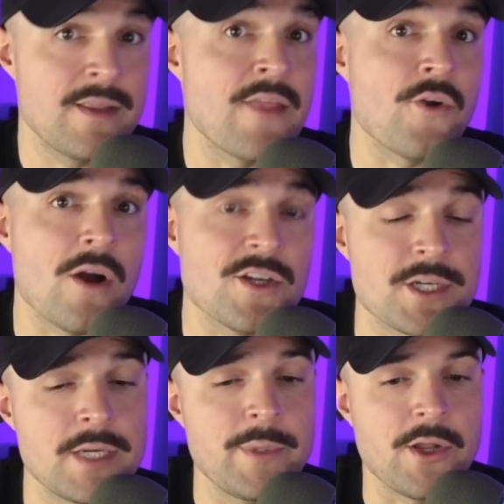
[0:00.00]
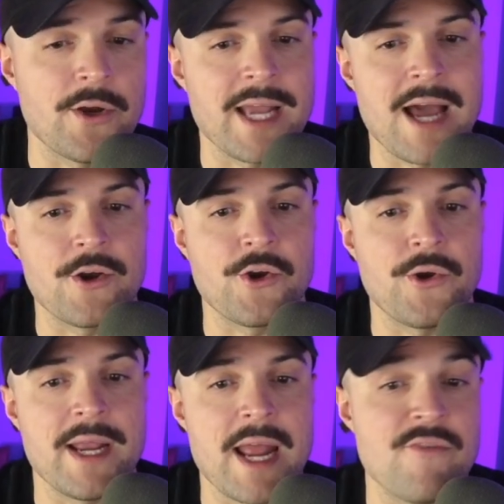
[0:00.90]
Then they're also going to be learning how to
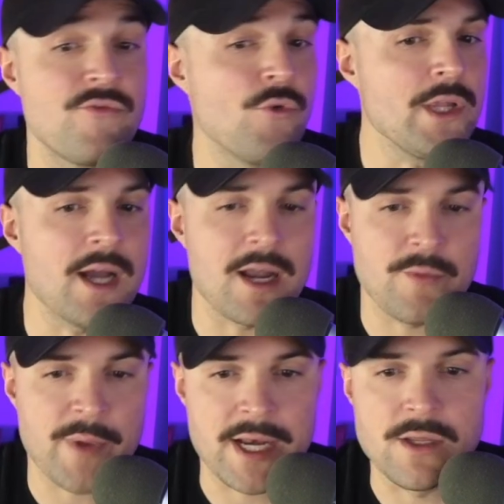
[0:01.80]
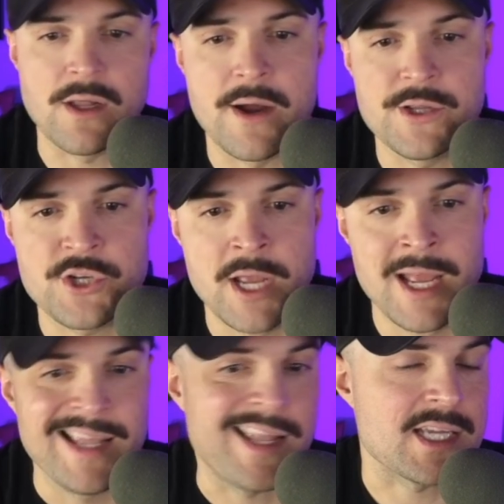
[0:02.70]
create a fully automated launch
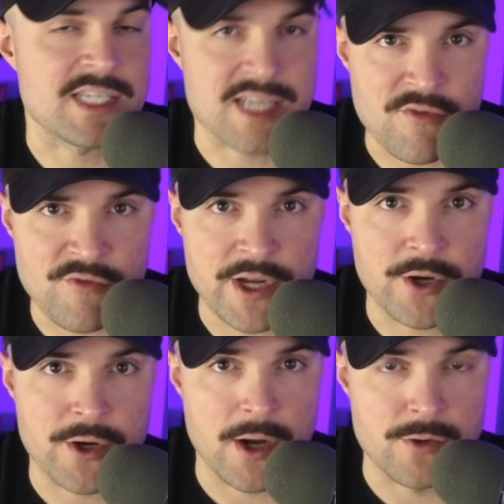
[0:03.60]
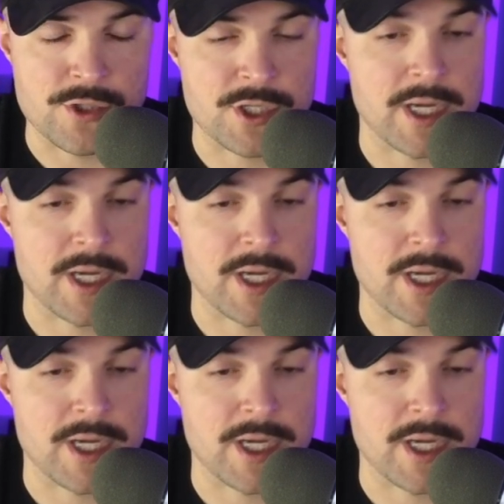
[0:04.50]
like a 7-figure coach.